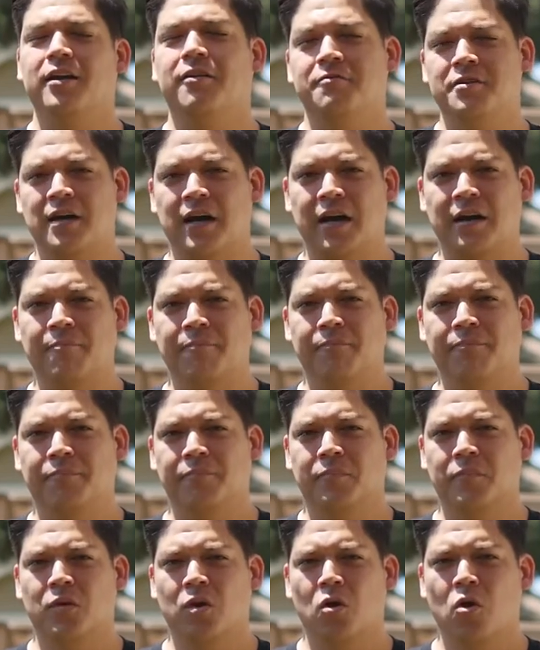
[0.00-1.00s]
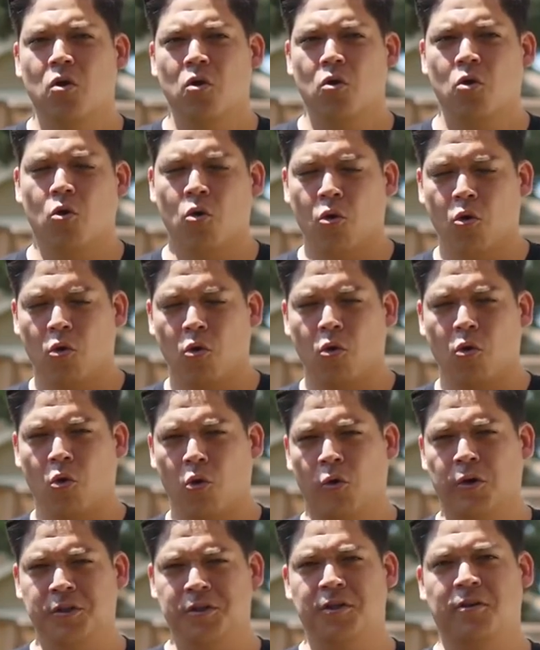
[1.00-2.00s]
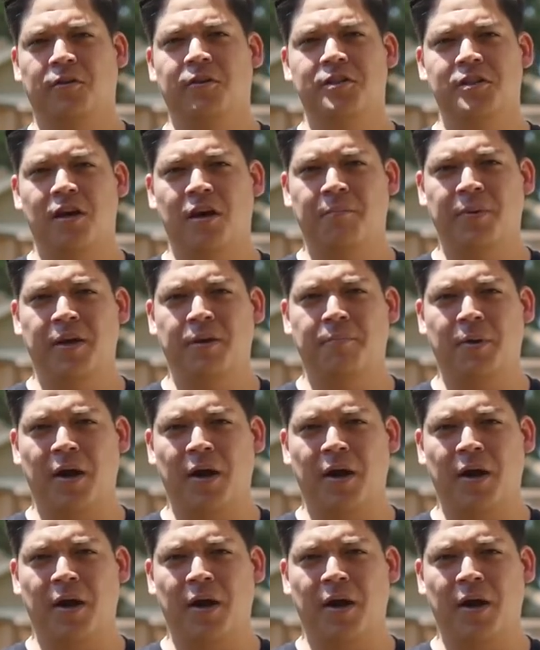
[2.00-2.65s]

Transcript: end of time, or until the zombie